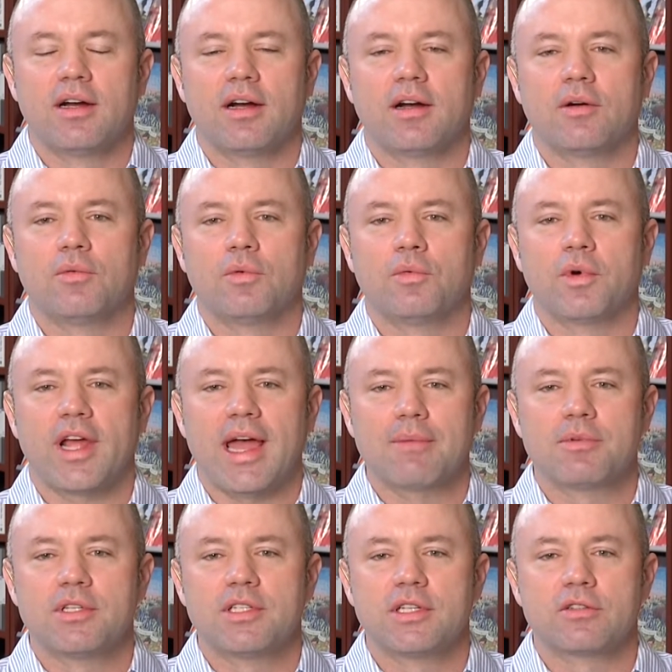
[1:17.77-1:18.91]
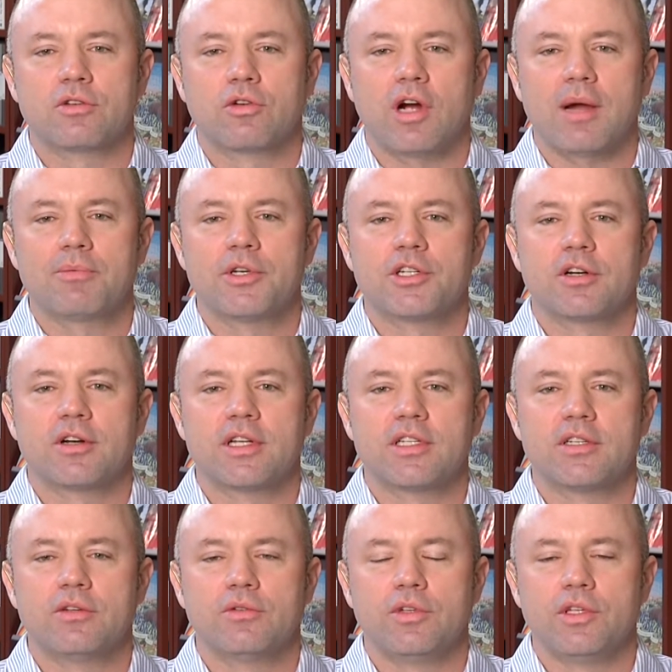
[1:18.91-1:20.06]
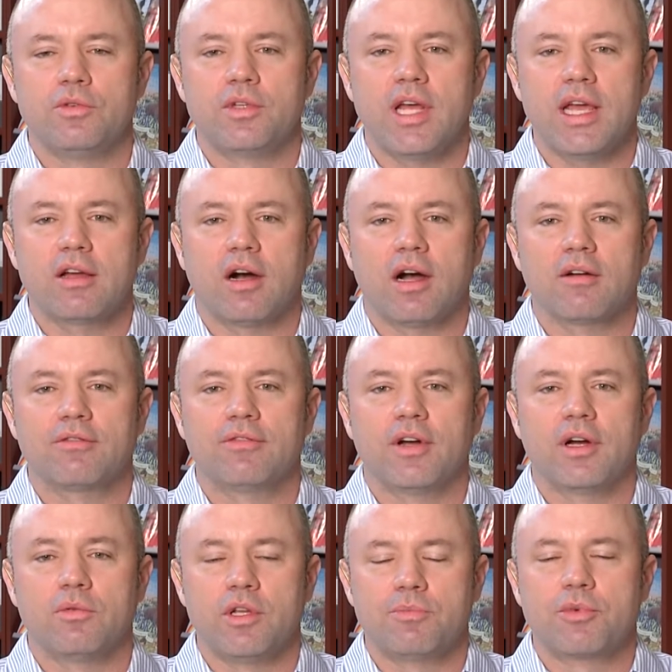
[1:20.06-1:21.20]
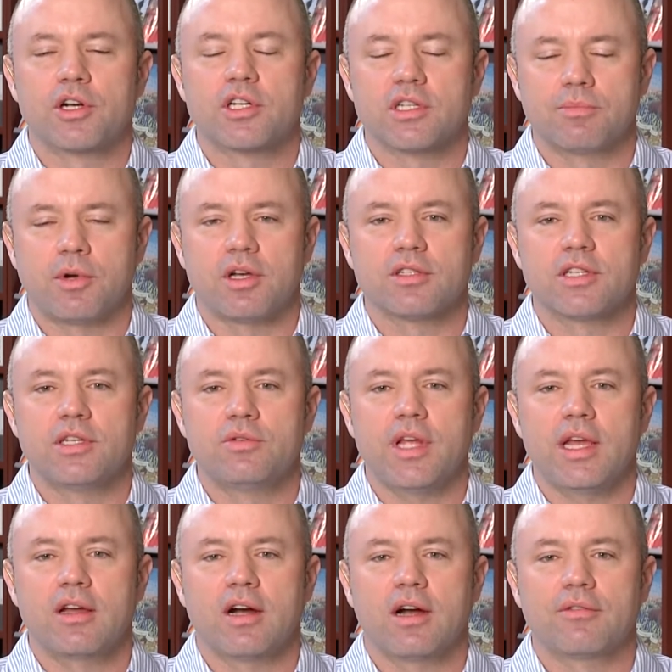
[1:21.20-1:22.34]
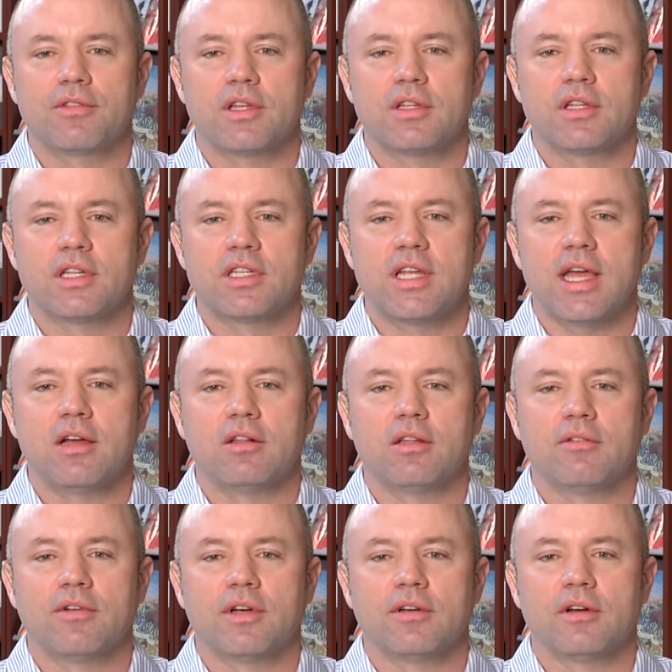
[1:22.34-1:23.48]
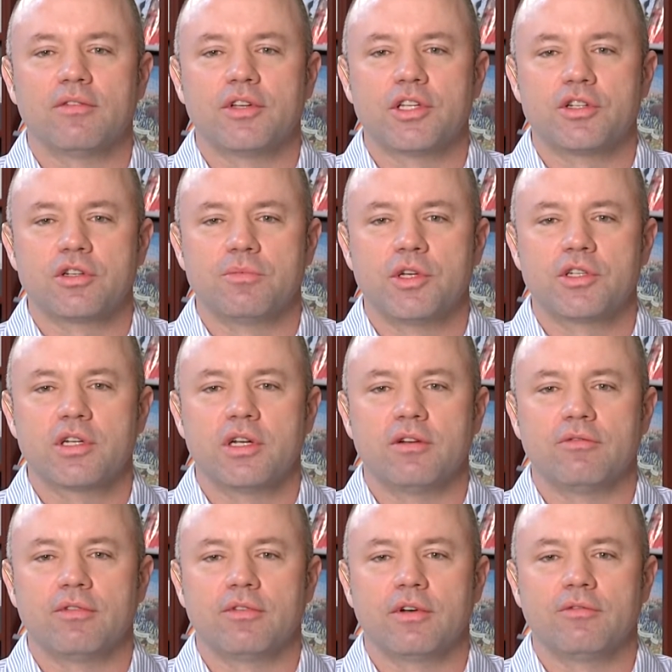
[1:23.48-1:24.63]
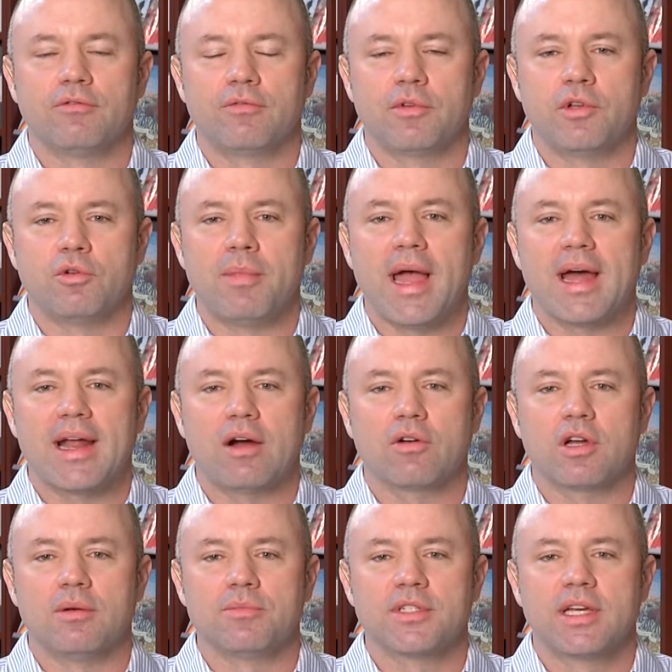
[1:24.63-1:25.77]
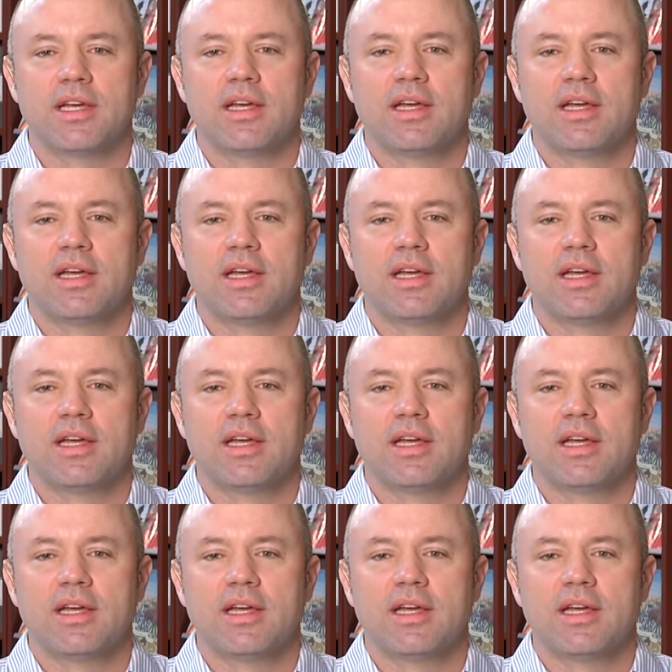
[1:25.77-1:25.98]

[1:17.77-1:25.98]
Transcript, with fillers: Uh, what happens is crop insurance, you, you take off, uh, when you purchase a policy, you take off the, the tail of a, of a distribution of, of you know, bad outcomes.